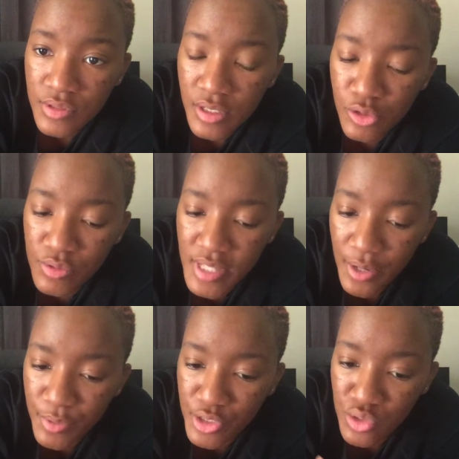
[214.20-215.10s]
use
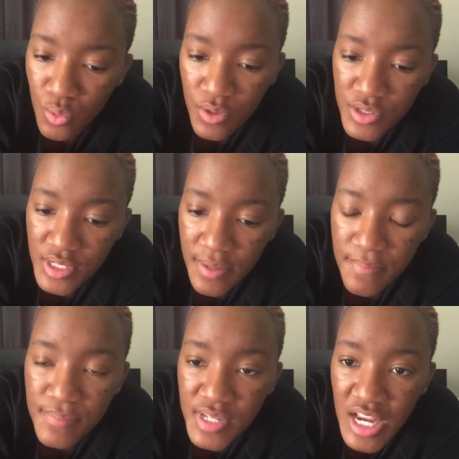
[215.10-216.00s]
that resource
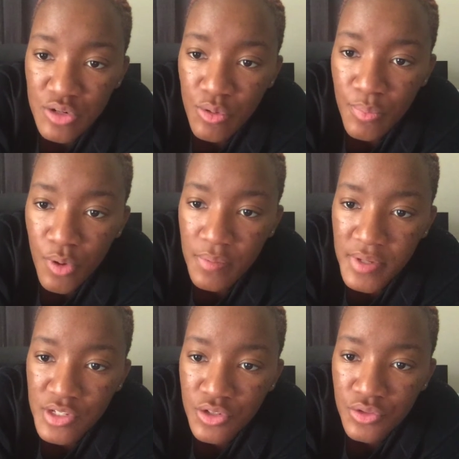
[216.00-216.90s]
and schedule
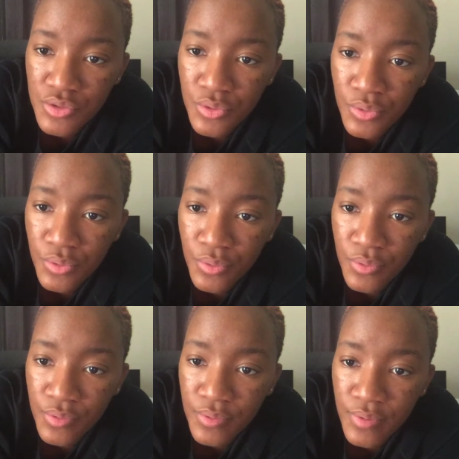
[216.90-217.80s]
appointments
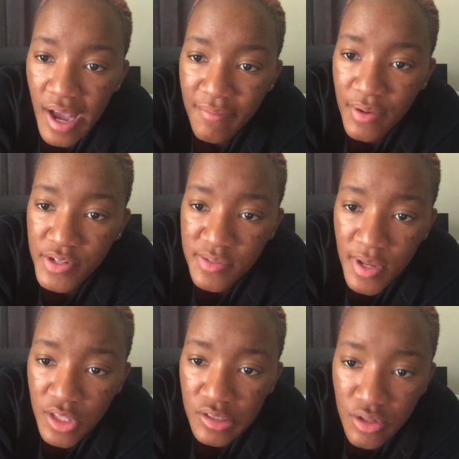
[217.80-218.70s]
to have my
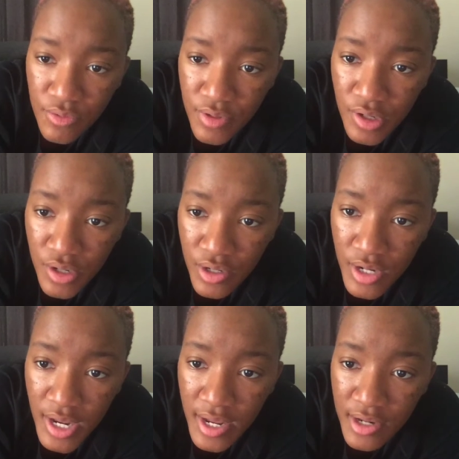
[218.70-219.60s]
resume looked over
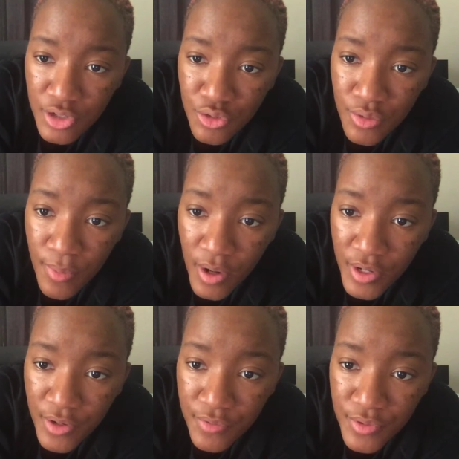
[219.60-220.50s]
and do the mock
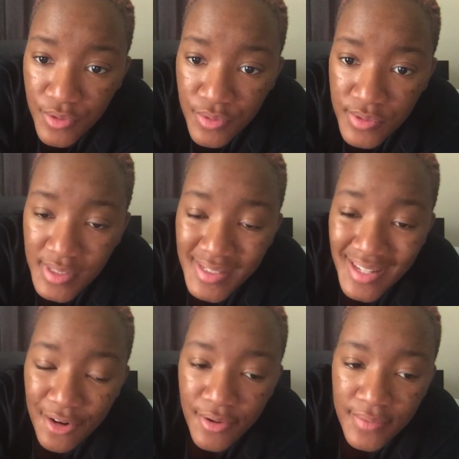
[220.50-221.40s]
interviews, etc.